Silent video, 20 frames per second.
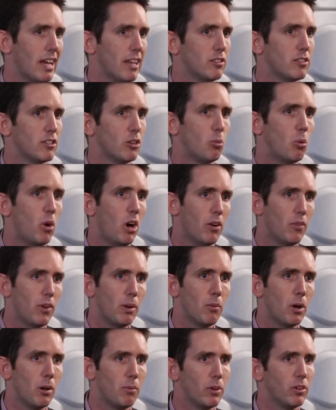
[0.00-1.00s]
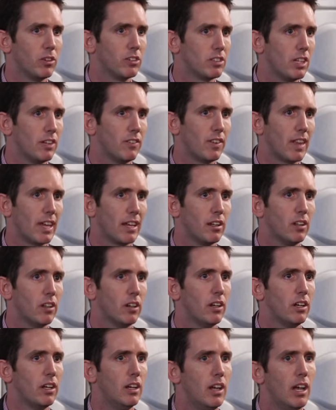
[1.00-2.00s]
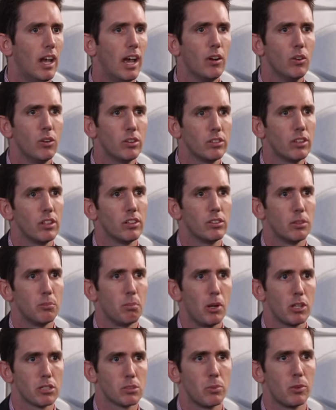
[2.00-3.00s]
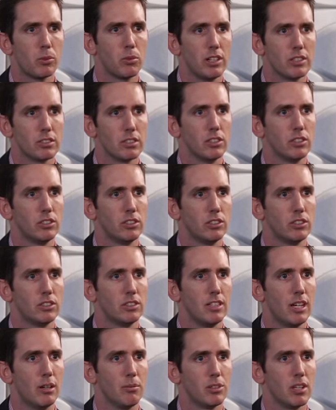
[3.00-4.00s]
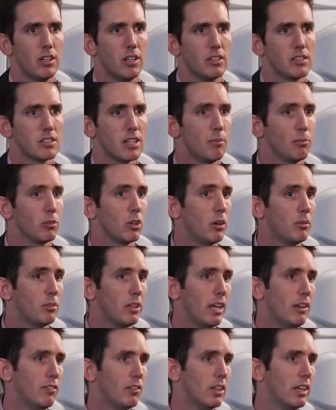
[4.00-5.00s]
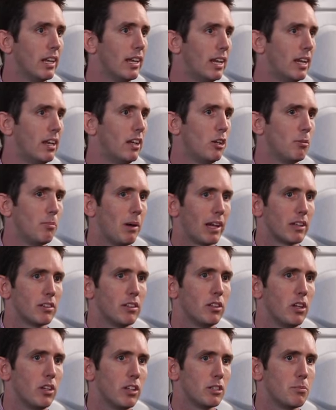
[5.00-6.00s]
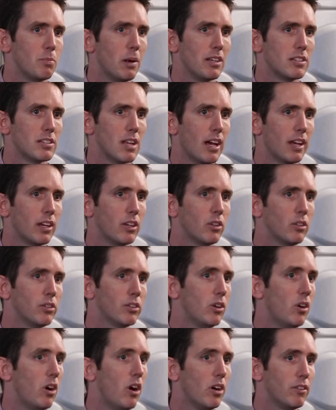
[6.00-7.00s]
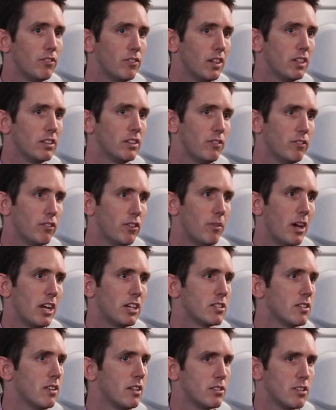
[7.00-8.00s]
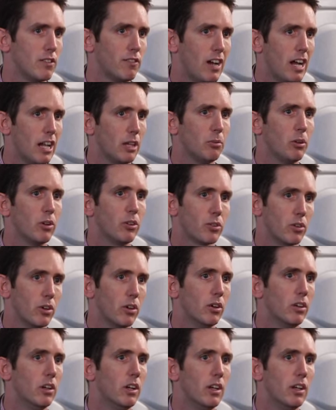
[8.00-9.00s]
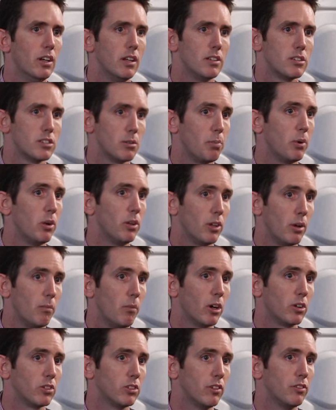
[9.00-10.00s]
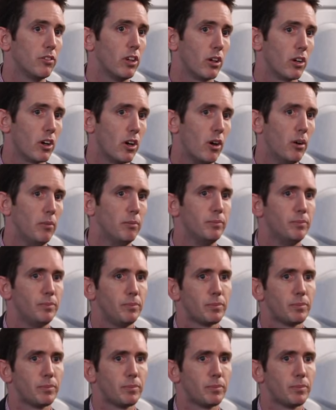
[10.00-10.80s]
as to why we might be receiving that alert, and also some possible resolution steps, sometimes even linking you back to knowledge base articles or hotfix information that's available through support.microsoft.com.